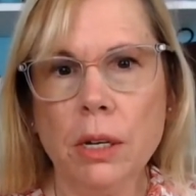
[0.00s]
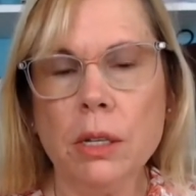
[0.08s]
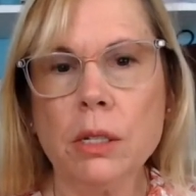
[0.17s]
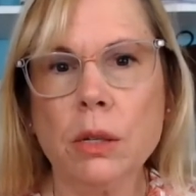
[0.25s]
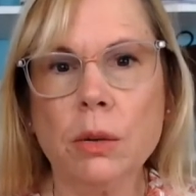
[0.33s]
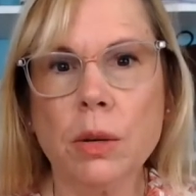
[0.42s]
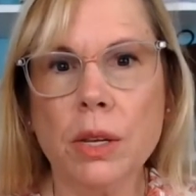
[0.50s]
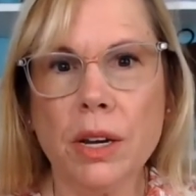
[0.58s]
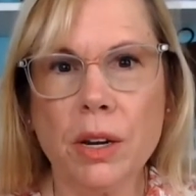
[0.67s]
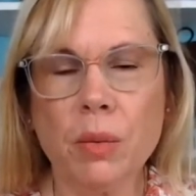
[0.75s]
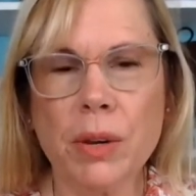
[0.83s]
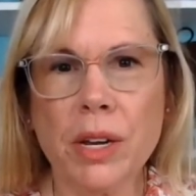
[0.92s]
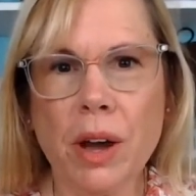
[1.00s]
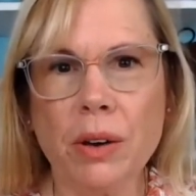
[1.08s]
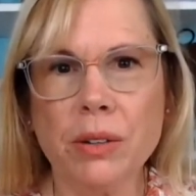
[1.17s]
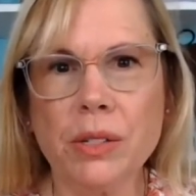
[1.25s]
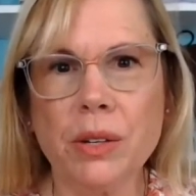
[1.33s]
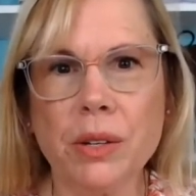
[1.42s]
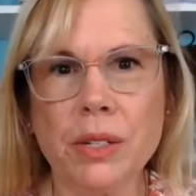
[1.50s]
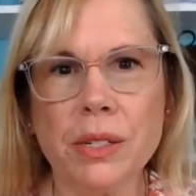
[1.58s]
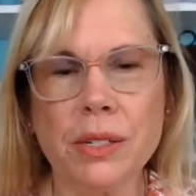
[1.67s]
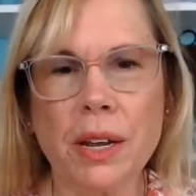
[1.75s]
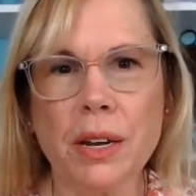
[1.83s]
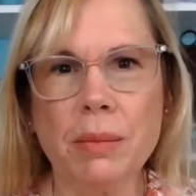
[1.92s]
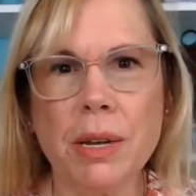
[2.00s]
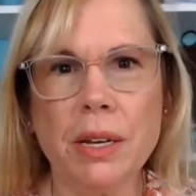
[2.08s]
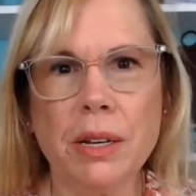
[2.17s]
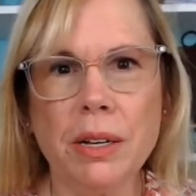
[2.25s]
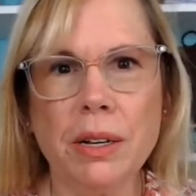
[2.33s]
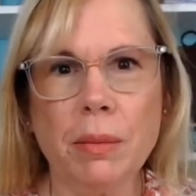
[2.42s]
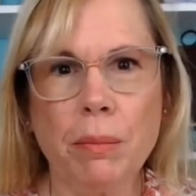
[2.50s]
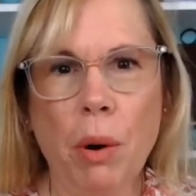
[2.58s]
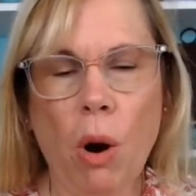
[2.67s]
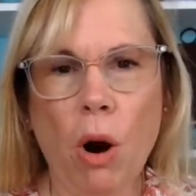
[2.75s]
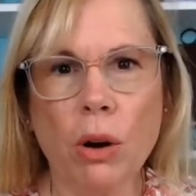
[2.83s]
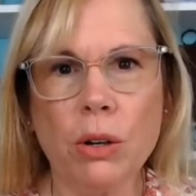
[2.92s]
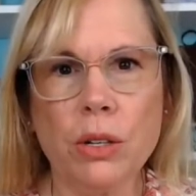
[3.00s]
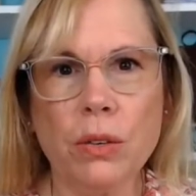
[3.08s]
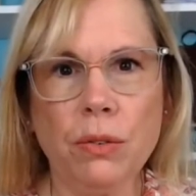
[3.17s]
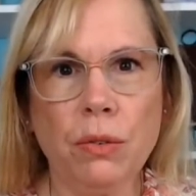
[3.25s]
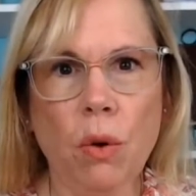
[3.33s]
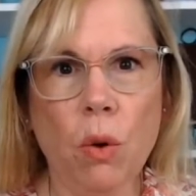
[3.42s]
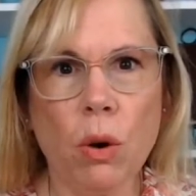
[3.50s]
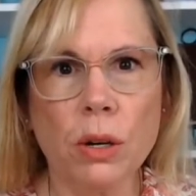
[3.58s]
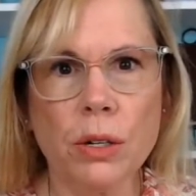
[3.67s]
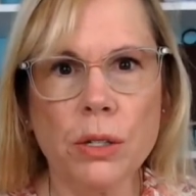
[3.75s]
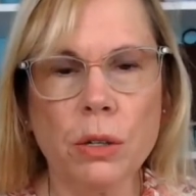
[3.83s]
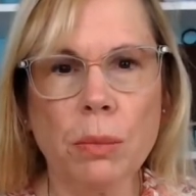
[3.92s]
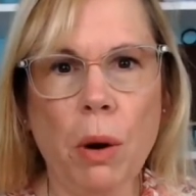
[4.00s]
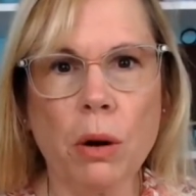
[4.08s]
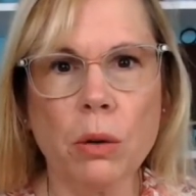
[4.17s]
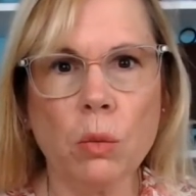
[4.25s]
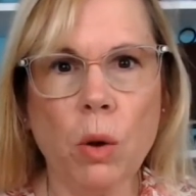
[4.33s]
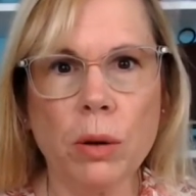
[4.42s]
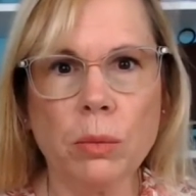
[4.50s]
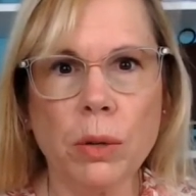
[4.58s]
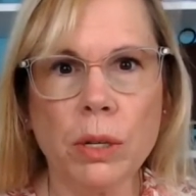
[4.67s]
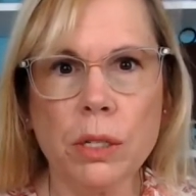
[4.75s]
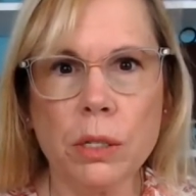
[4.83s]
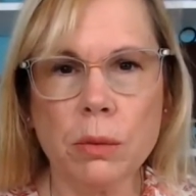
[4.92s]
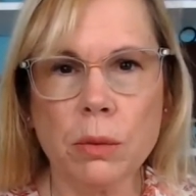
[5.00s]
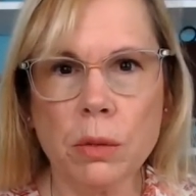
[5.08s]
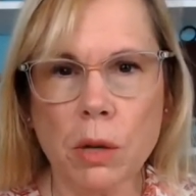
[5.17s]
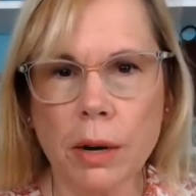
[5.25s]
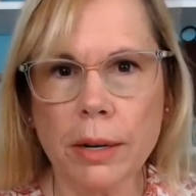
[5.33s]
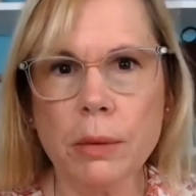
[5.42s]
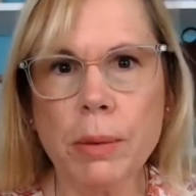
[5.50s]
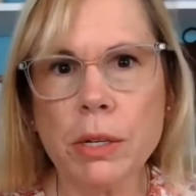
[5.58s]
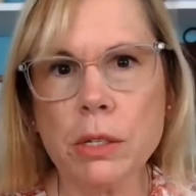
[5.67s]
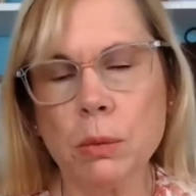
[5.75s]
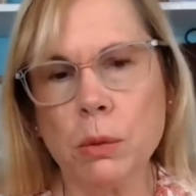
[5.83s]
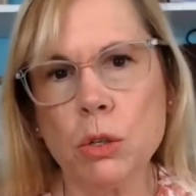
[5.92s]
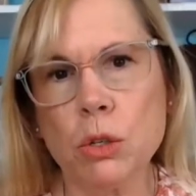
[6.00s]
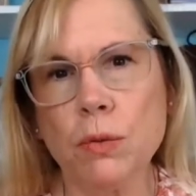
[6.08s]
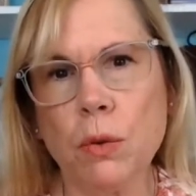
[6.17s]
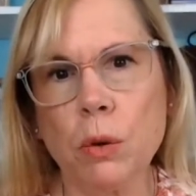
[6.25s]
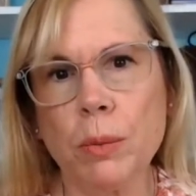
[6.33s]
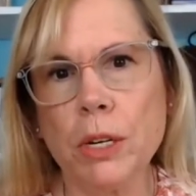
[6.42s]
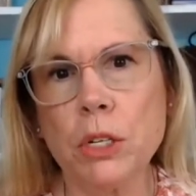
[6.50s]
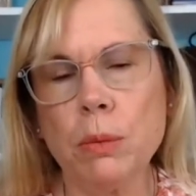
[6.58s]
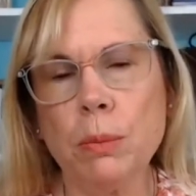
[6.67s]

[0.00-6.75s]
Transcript: So here we go. So this is going to be part four. So part one was talking about spiritual formation.